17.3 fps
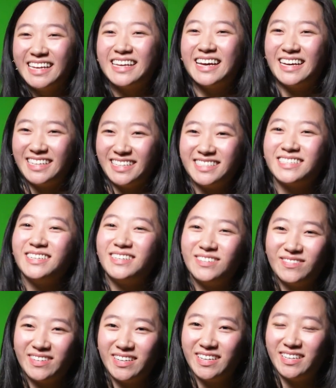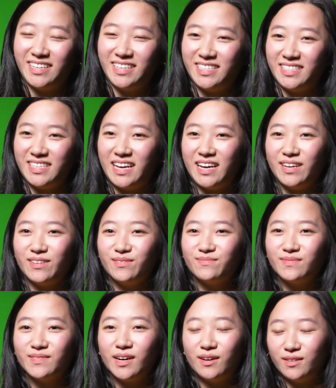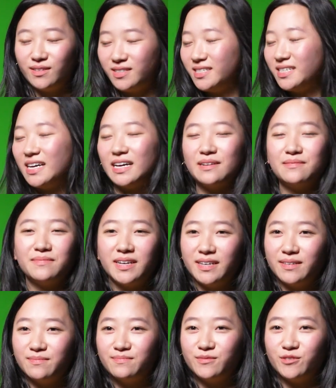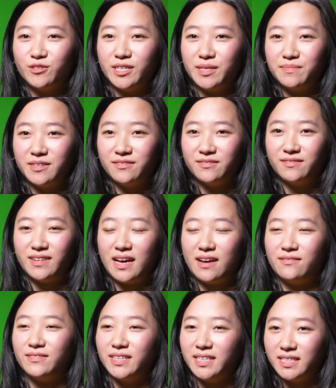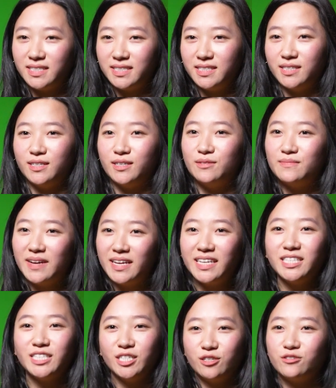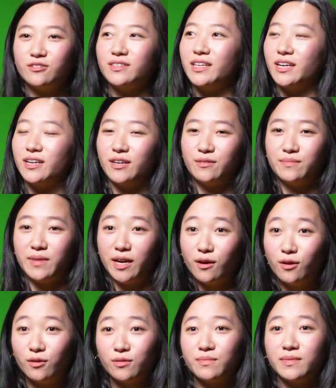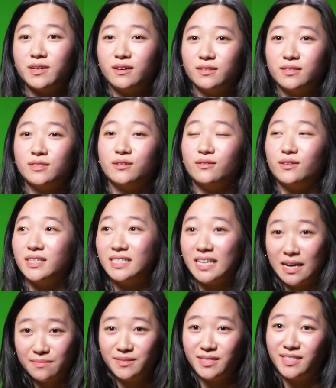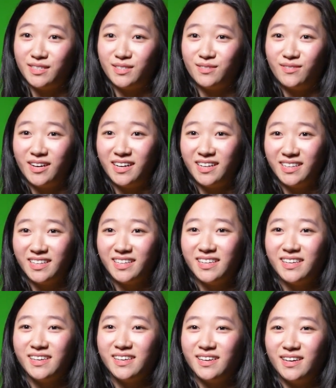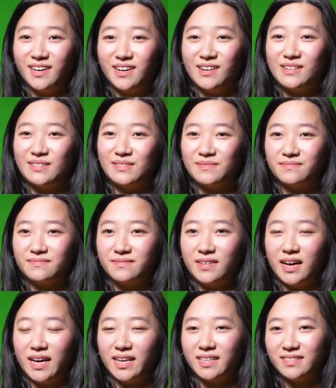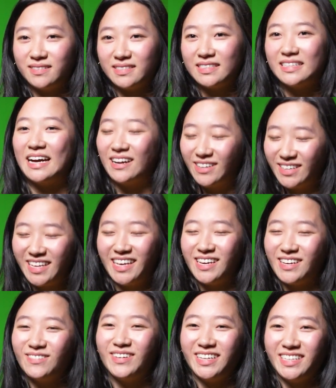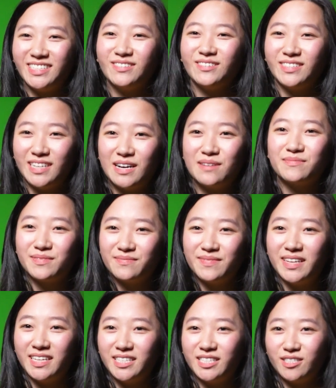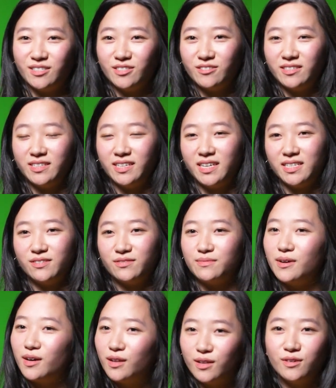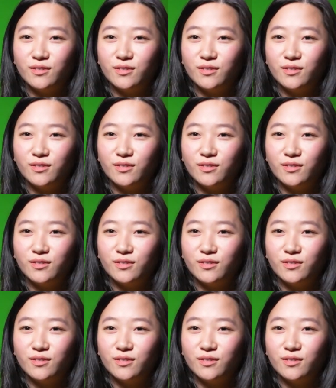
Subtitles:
Yes, oh my goodness, I dream of having, you know, many children that are my own, but also adopted as well. I can't wait to adopt many children, yes, from all